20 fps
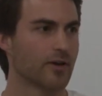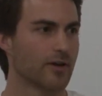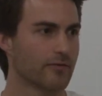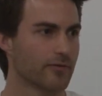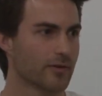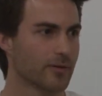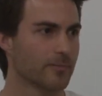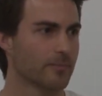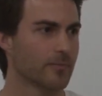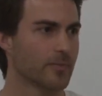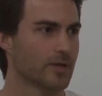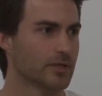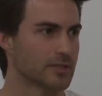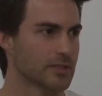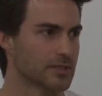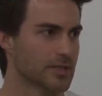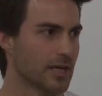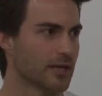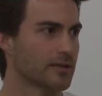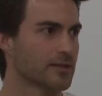effort, to
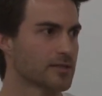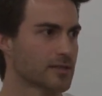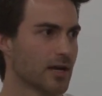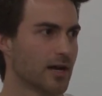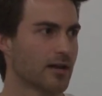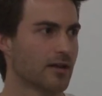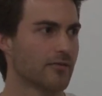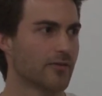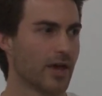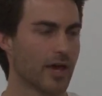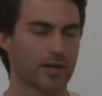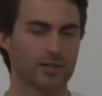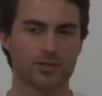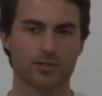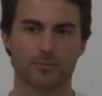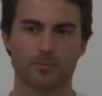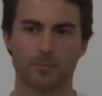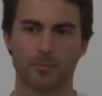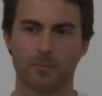take this kind of action.